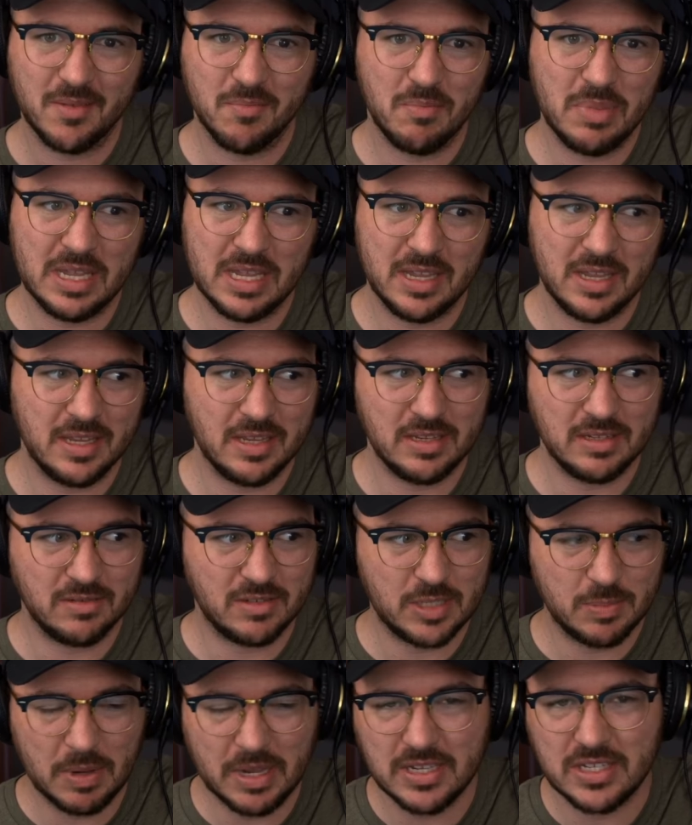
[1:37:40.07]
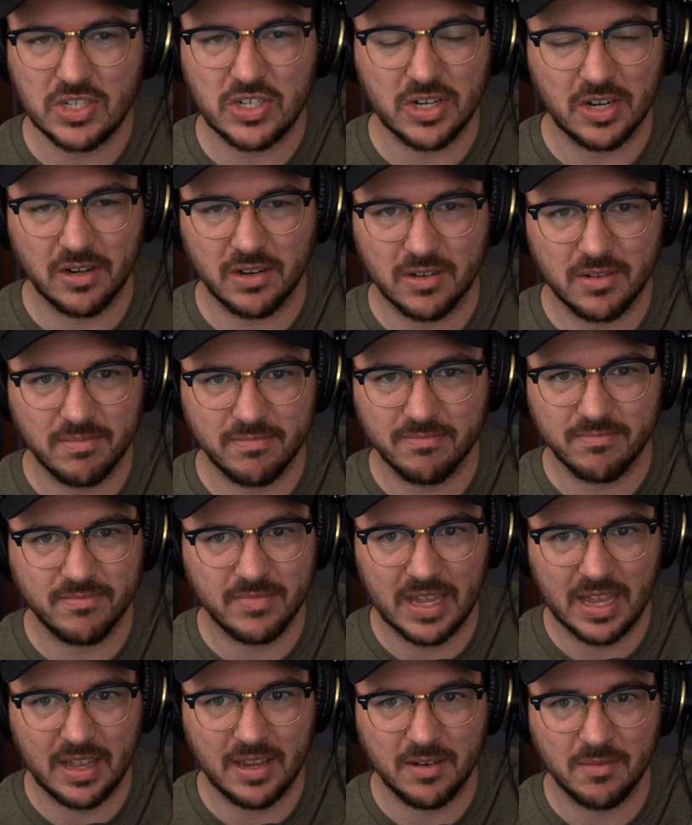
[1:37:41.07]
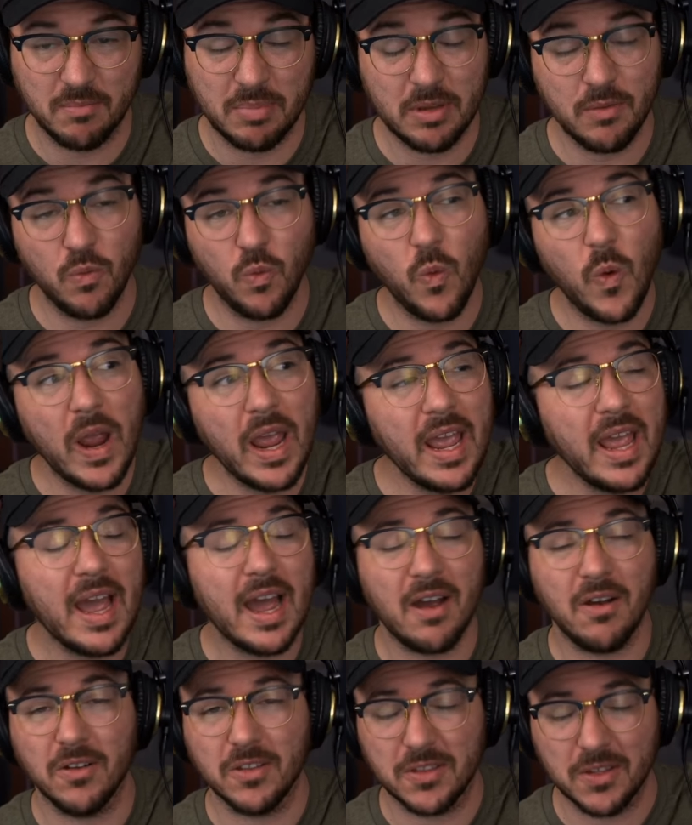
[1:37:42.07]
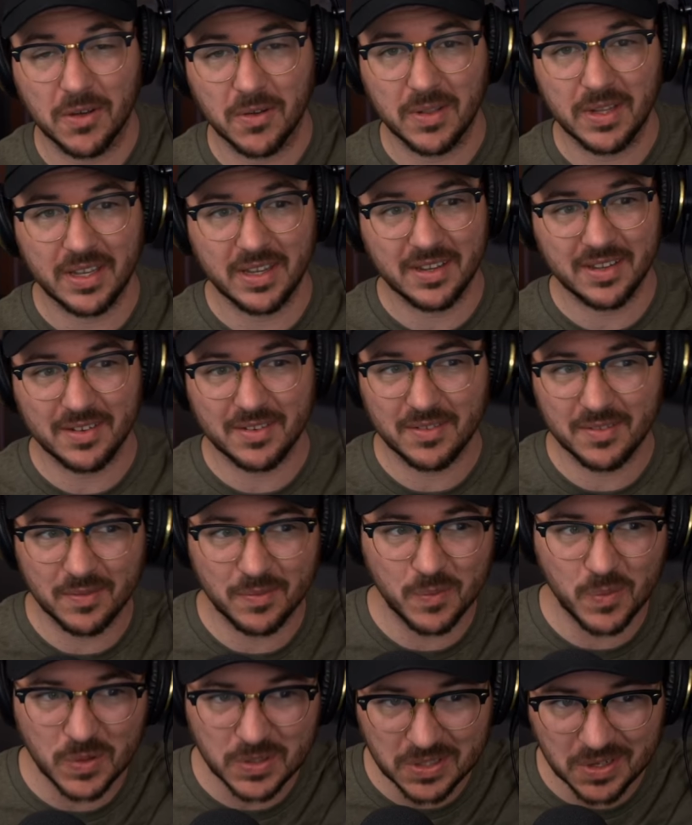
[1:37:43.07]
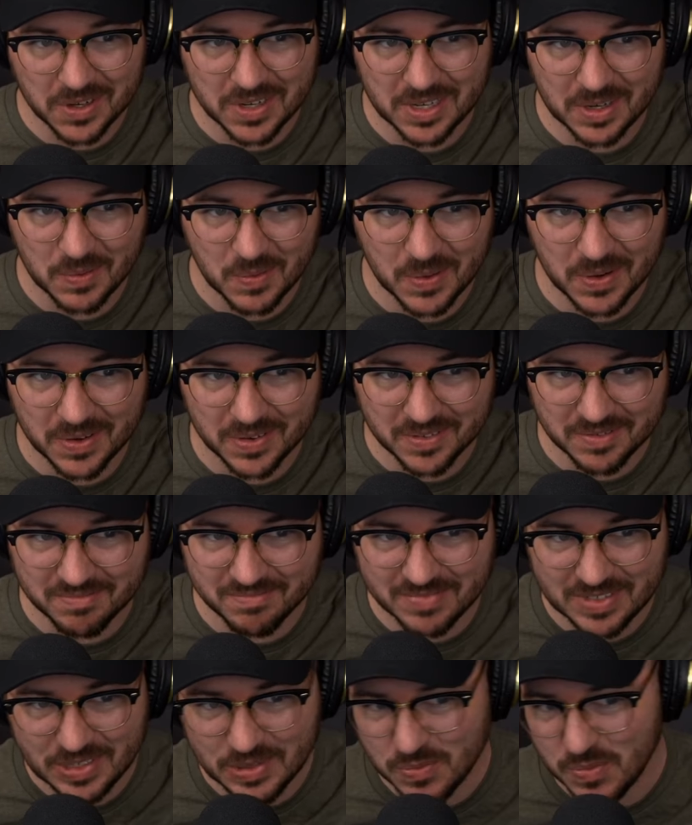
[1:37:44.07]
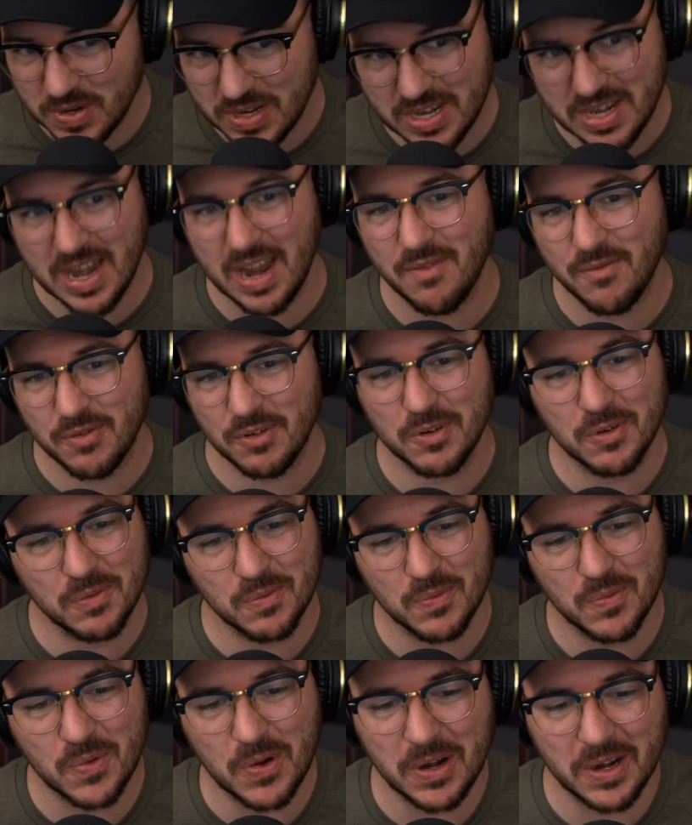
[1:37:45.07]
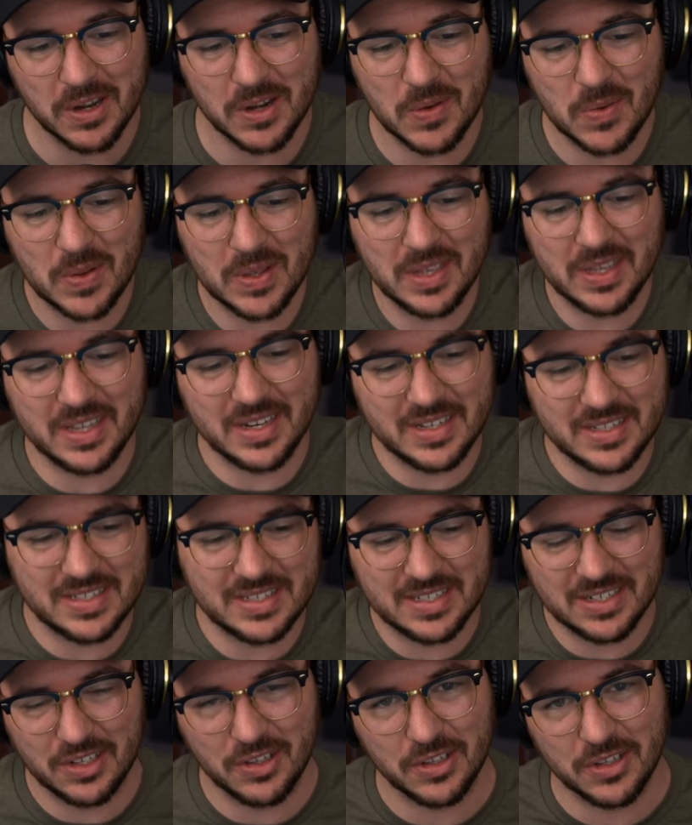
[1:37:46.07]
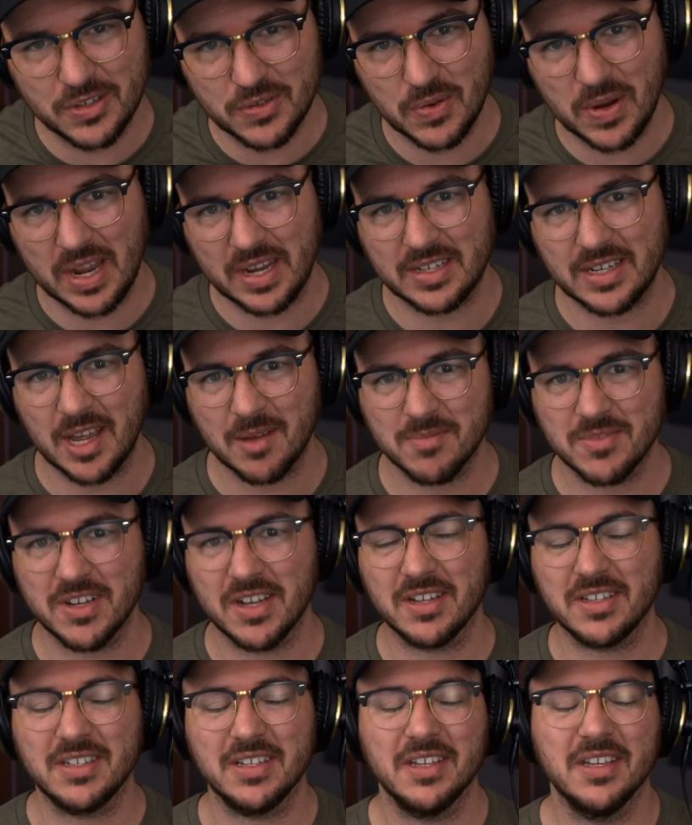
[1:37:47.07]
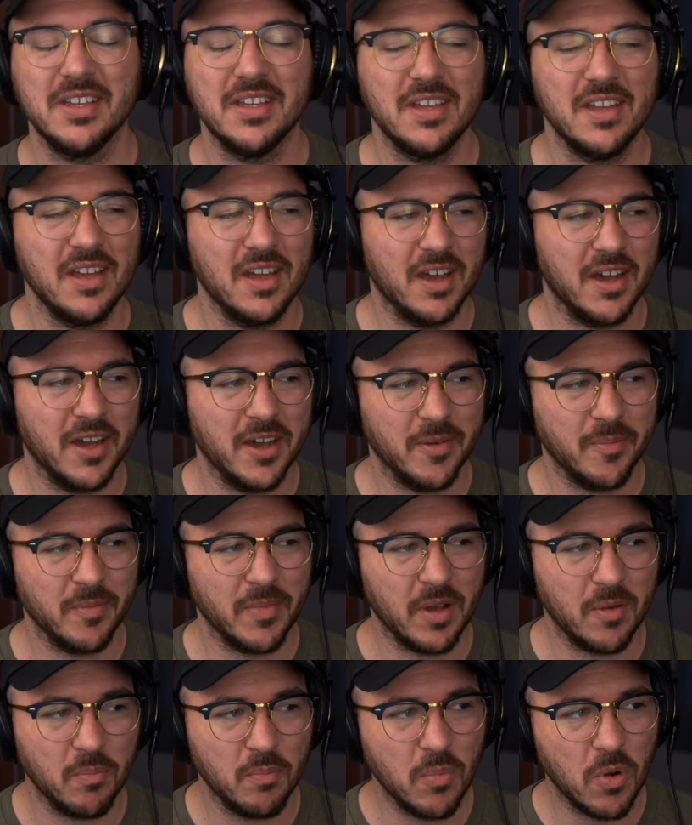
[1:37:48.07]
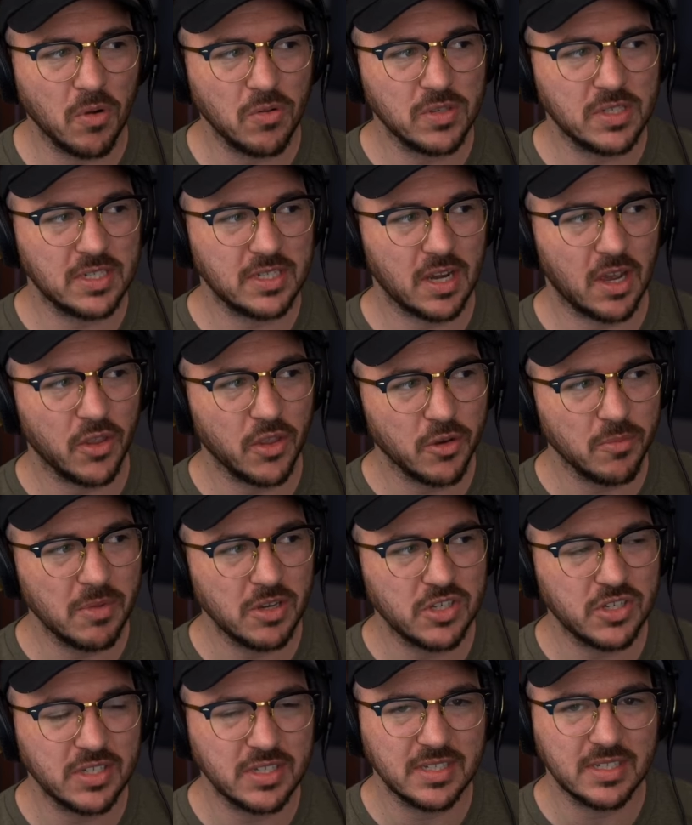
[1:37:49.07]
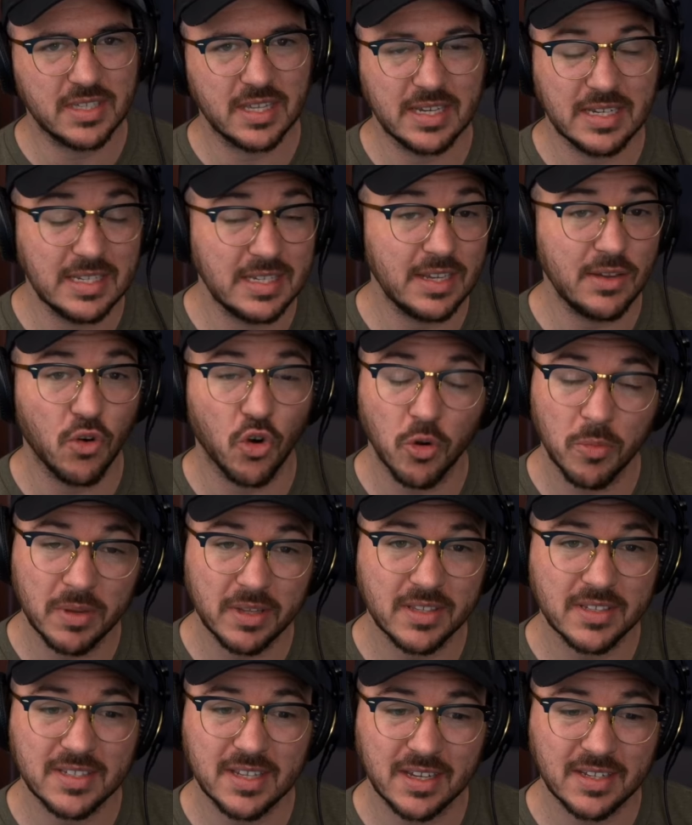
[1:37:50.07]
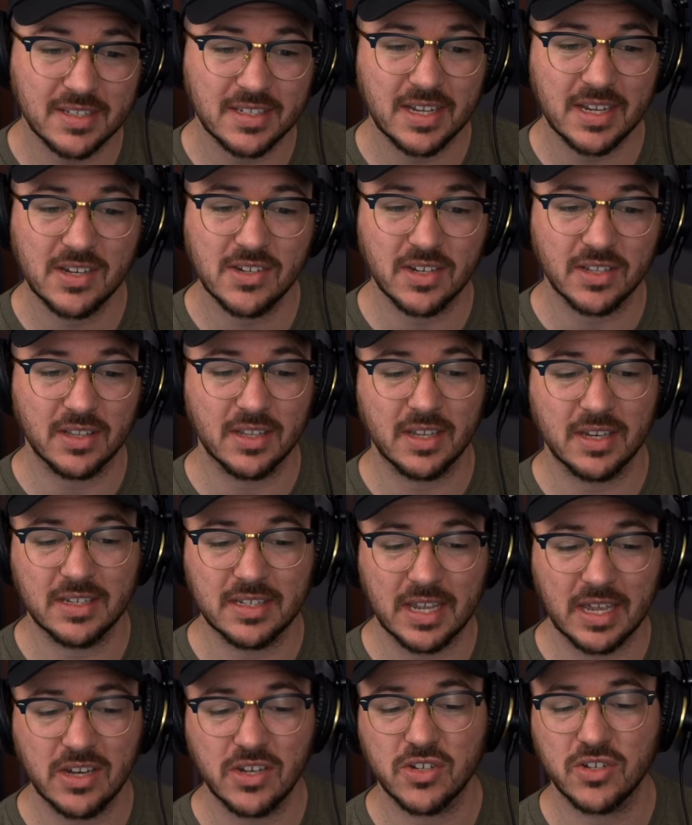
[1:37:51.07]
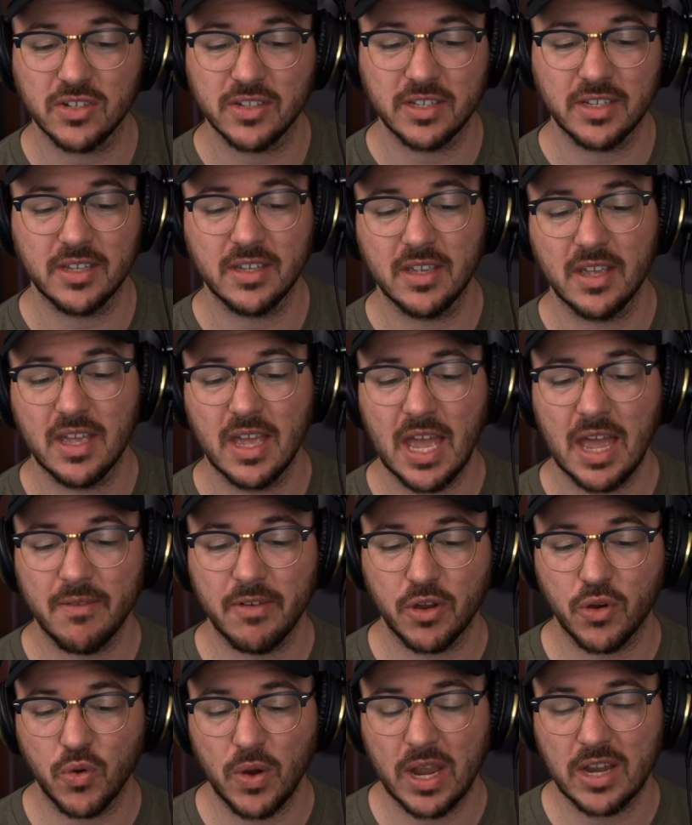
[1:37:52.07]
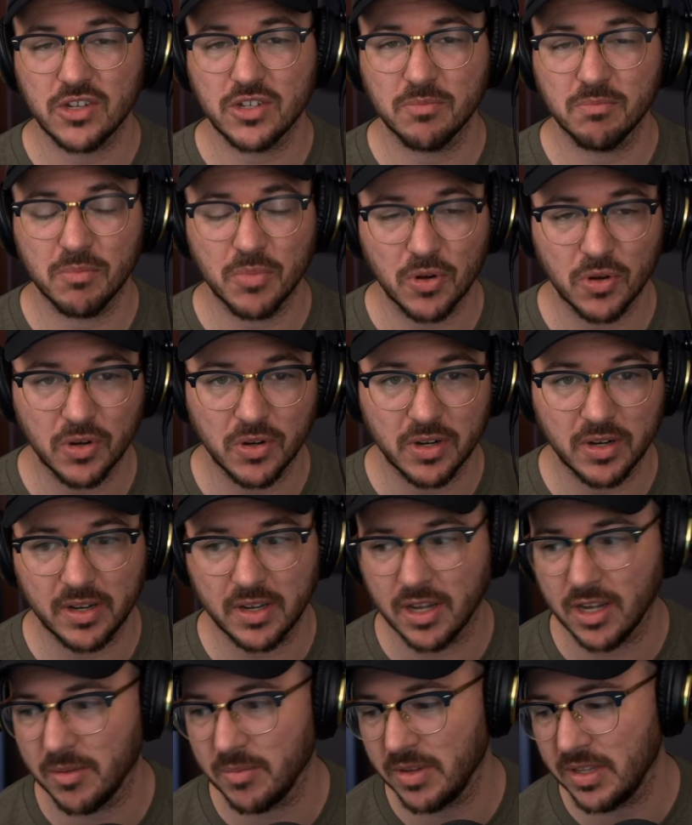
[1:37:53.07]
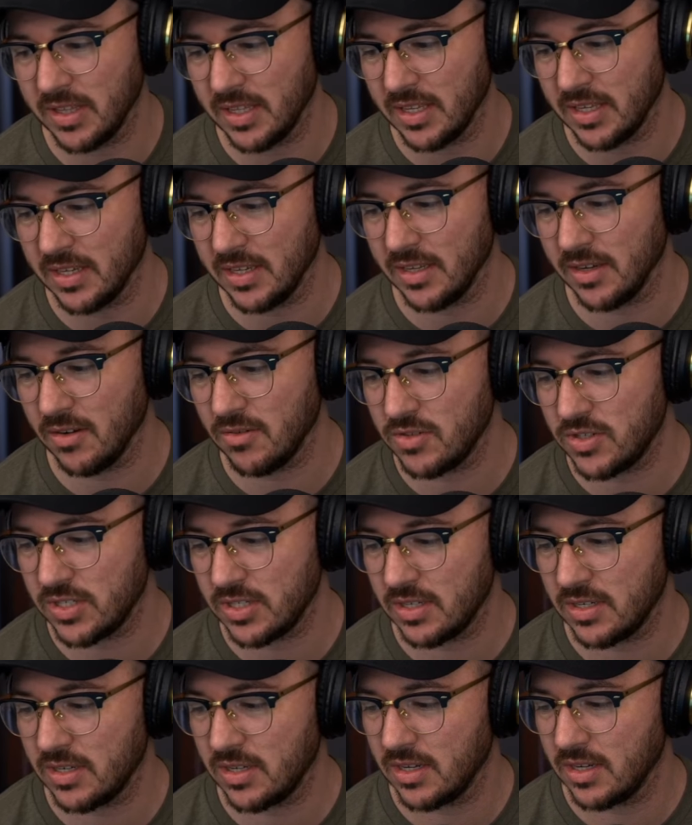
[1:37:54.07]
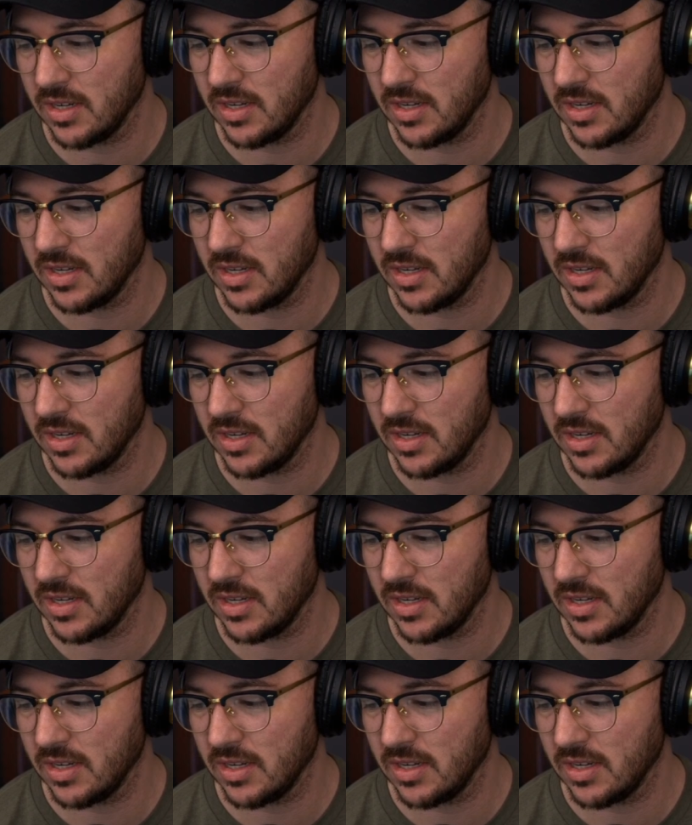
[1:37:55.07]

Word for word: be space junk and be way out though. Like we're talking where you would never run into it, and it's still a tracked object. Most other missions, they deorbit the second stage and intentionally have it crash and burn in the Indian Ocean.